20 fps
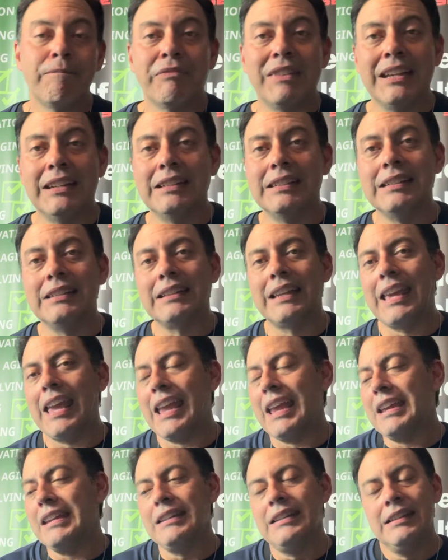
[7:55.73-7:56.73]
uh, a uh,
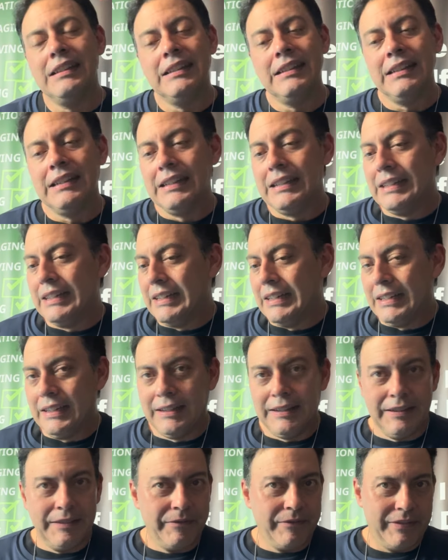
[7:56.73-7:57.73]
cane.
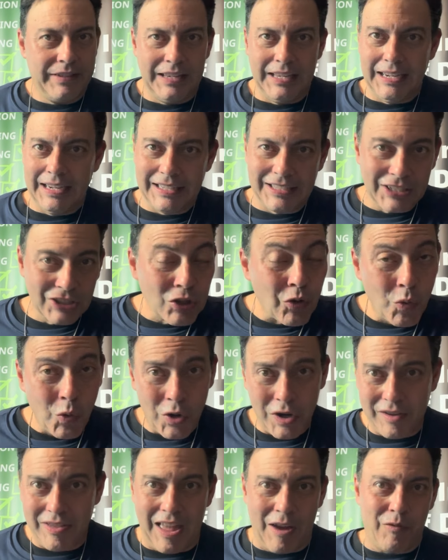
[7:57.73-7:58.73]
It doesn't
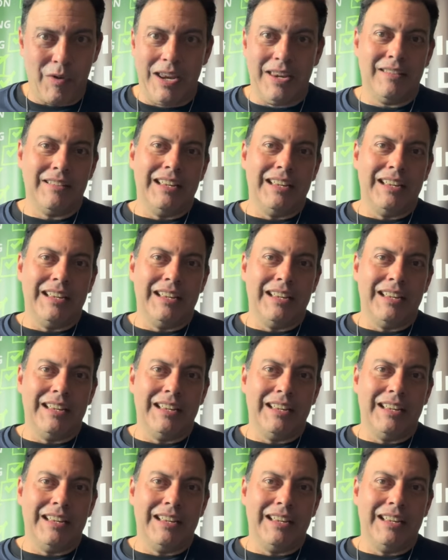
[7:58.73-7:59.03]
work that way.